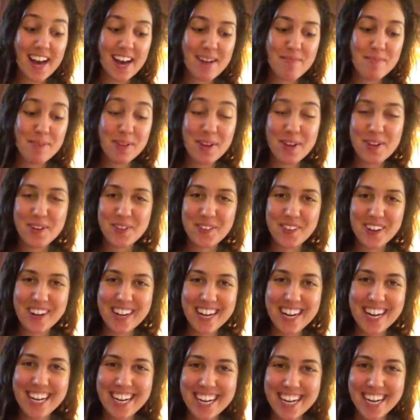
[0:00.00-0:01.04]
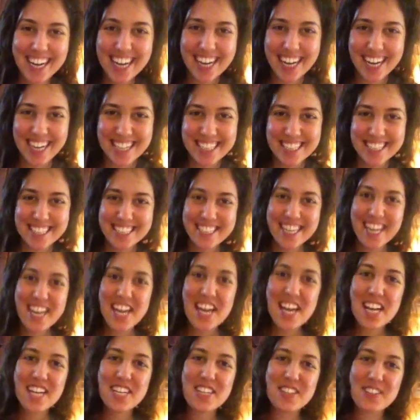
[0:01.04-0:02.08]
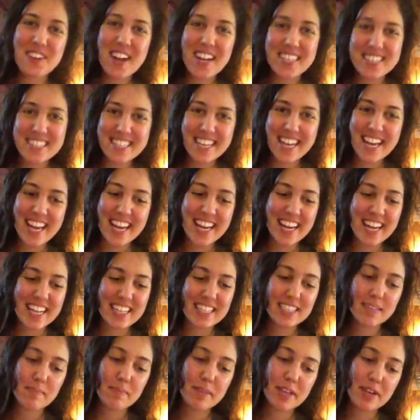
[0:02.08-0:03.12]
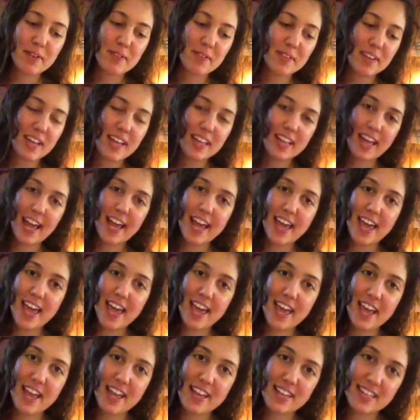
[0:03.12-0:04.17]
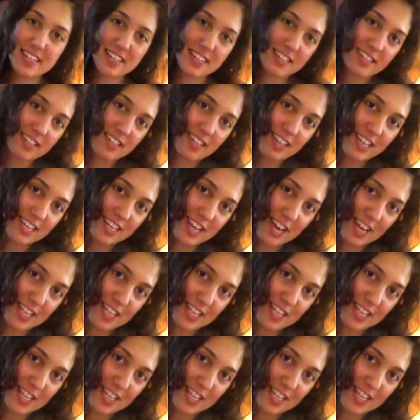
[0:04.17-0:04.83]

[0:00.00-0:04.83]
blood orange dressing and something really light and delicious.